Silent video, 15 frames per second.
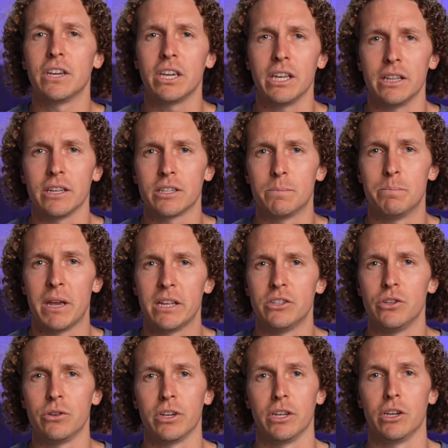Helix
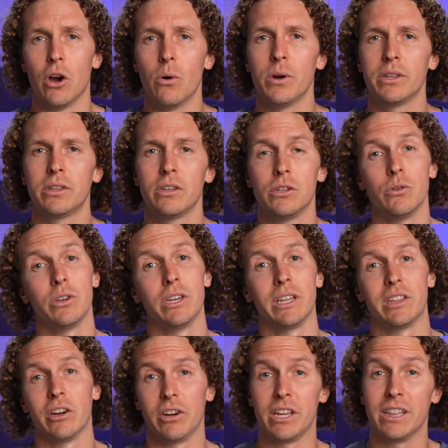beds you can go with. You can get
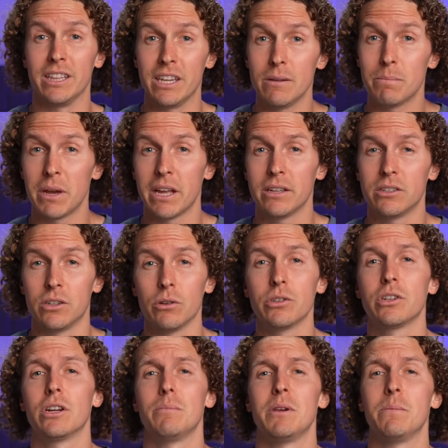their Elite beds. Those
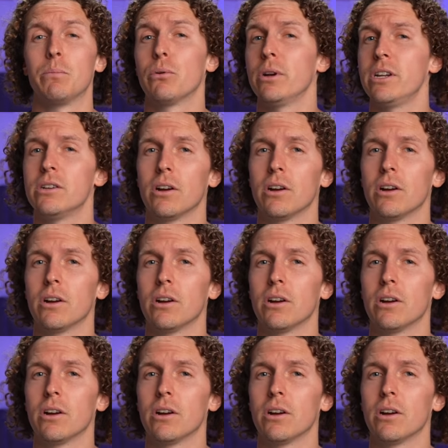are going to be pretty